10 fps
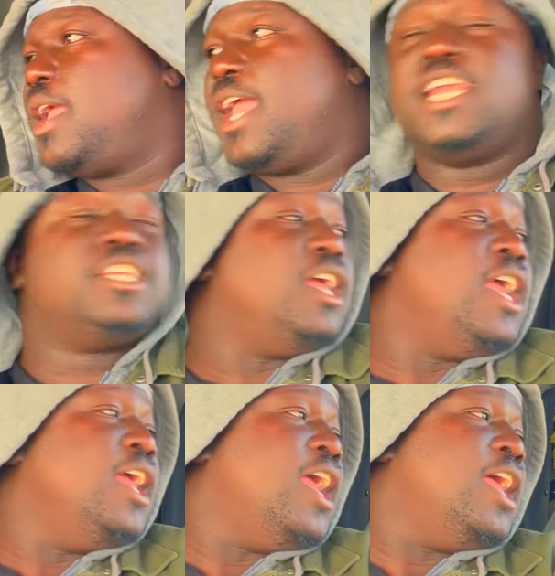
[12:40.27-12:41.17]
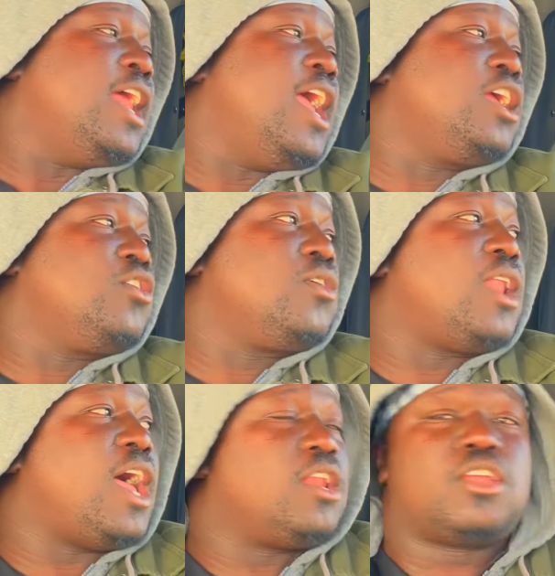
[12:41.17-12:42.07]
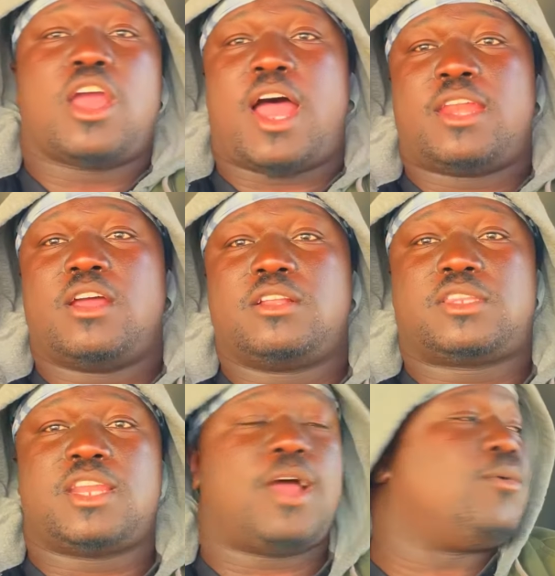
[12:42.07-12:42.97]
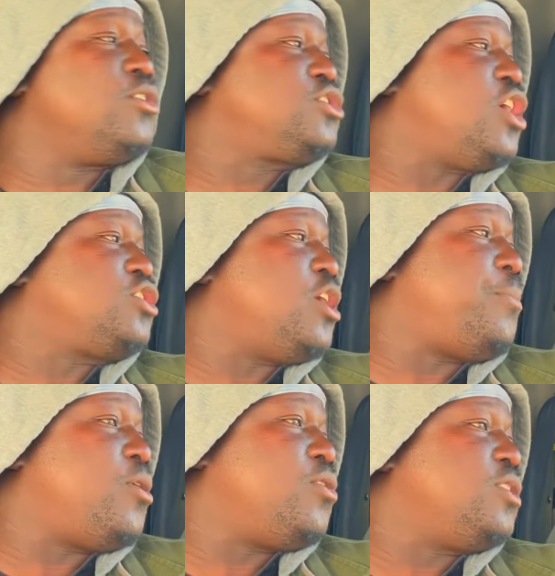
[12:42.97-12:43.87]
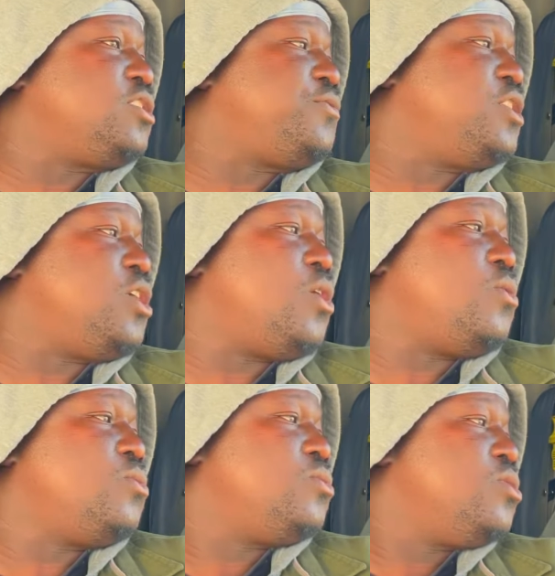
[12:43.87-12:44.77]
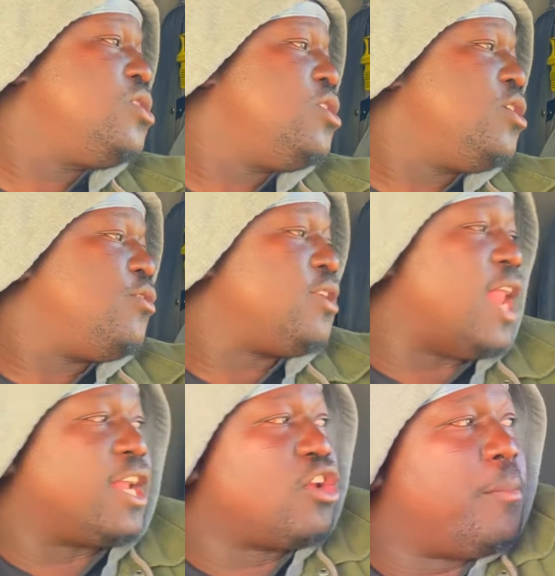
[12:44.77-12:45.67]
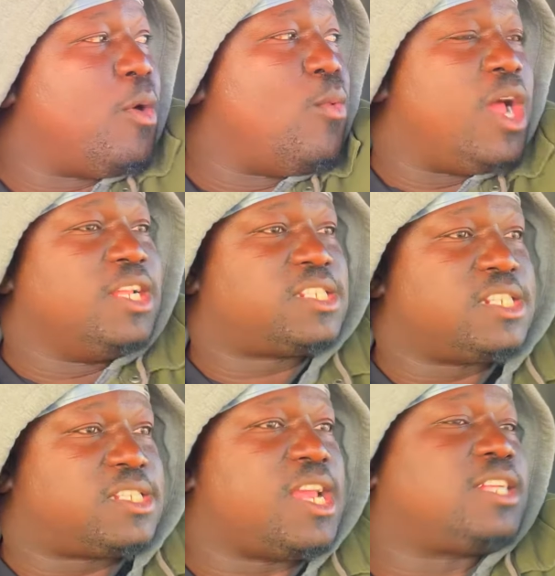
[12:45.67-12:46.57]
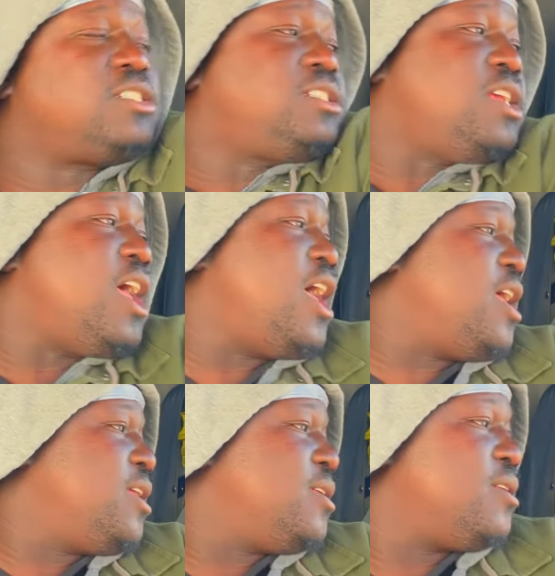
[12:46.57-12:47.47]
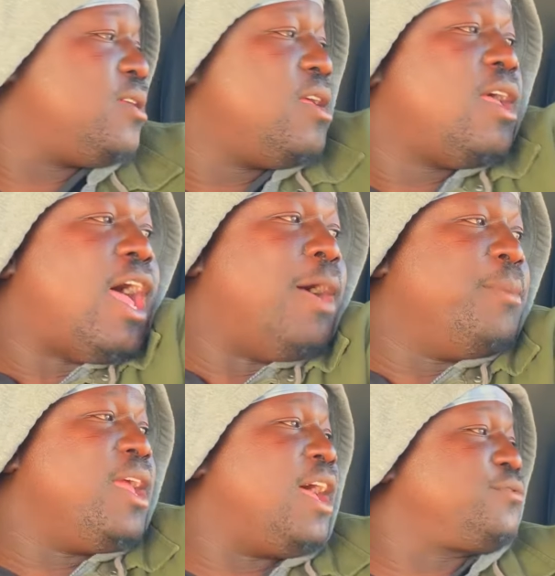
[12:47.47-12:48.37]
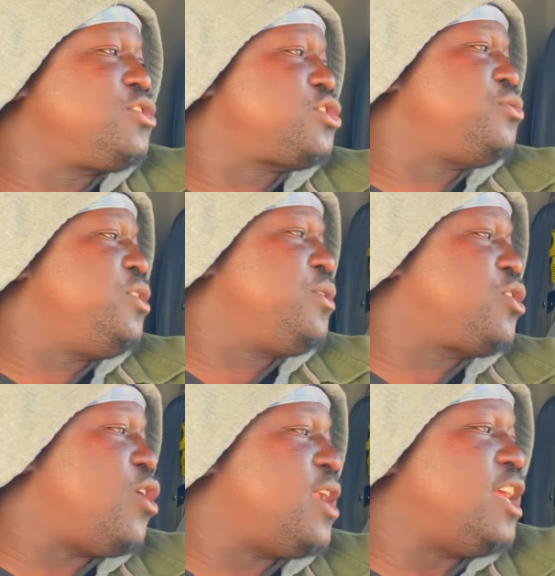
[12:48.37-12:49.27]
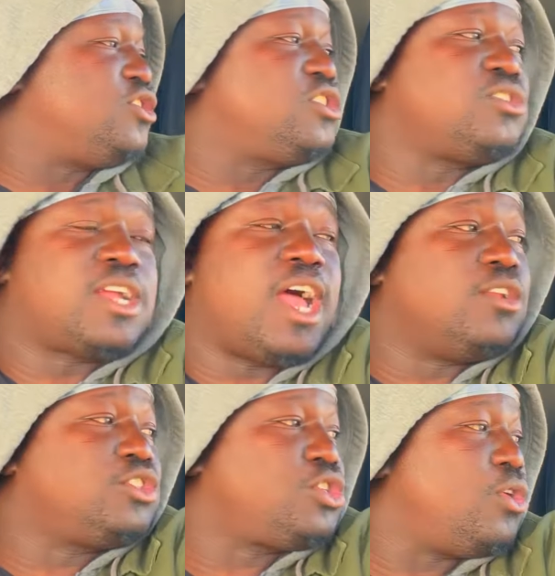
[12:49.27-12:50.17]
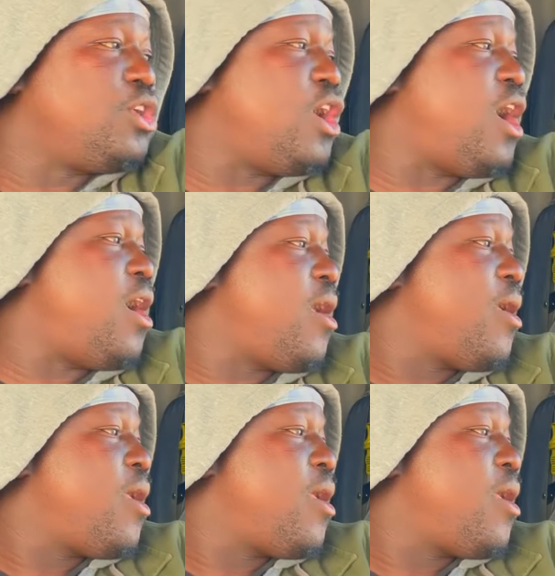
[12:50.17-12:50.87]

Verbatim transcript: And I ain't gonna lie to y'all. Another thing I want to touch up on this video, like number one, it's the Texas time. I may have to screen record that just to kind of show y'all.